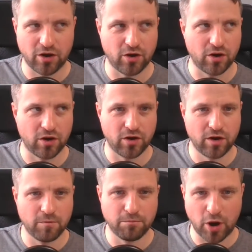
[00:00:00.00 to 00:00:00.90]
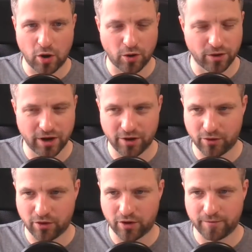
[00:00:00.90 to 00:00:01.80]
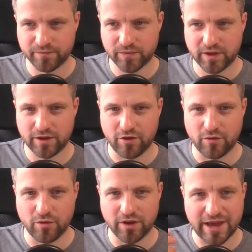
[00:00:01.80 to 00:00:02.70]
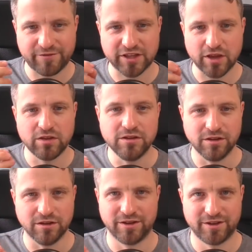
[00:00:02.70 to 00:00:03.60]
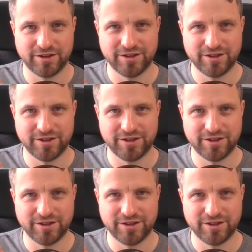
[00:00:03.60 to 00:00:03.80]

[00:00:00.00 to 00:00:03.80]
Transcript: or ball or nawet. Uh.